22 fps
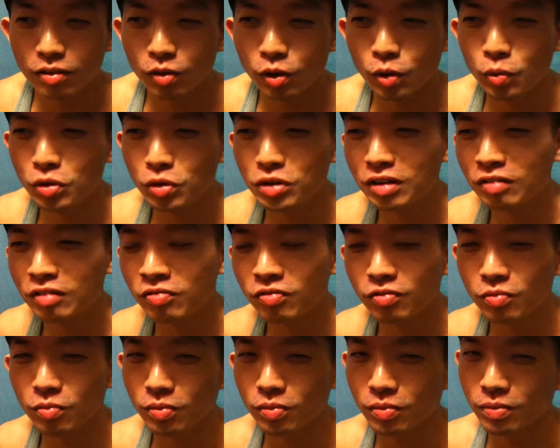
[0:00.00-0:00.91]
so it would
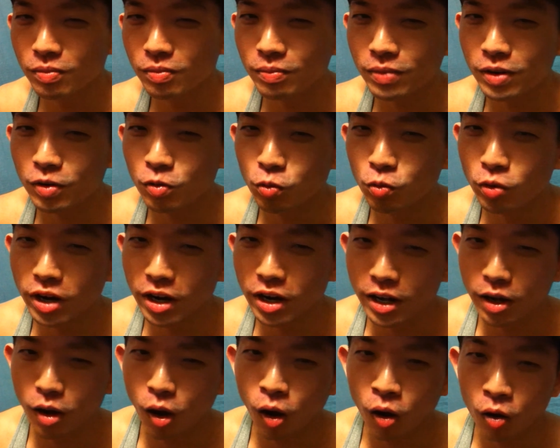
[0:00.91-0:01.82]
just be
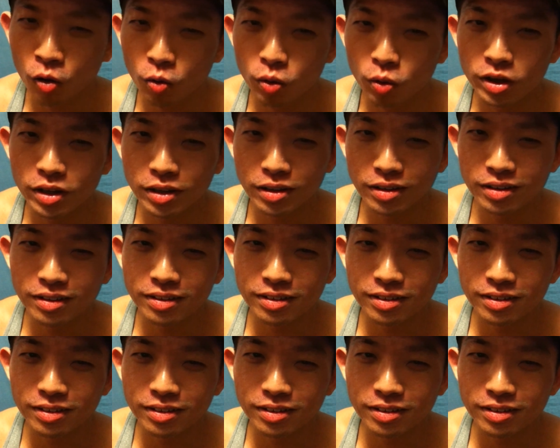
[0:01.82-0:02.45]
really awkward,